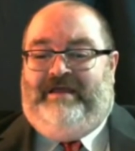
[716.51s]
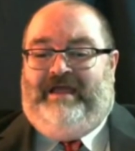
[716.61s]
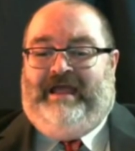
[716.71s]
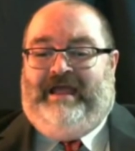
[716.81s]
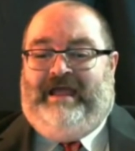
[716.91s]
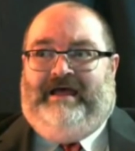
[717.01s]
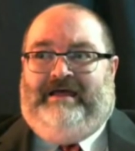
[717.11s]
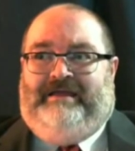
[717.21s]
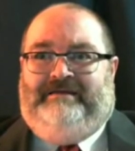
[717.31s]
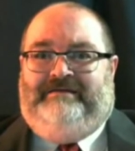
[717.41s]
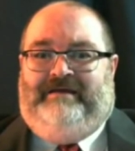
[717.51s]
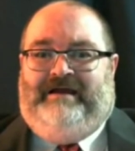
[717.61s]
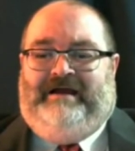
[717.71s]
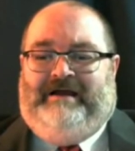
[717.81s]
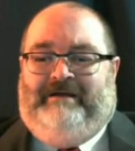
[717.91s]
And
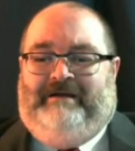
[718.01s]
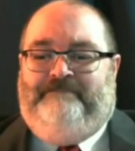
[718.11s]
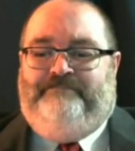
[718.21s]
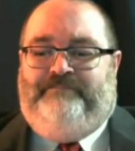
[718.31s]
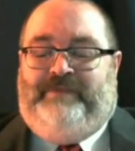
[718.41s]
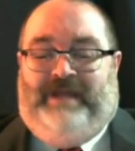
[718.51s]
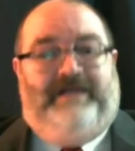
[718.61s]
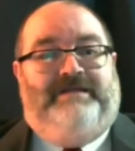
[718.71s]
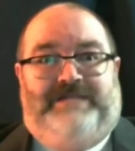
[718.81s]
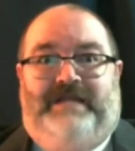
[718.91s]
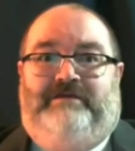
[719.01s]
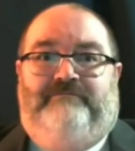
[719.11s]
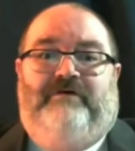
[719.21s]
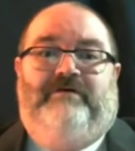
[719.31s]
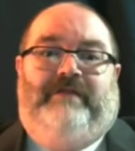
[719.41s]
like you said, you've
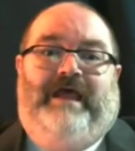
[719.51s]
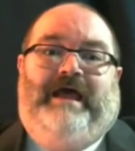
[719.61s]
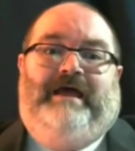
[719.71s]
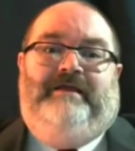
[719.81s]
earned that.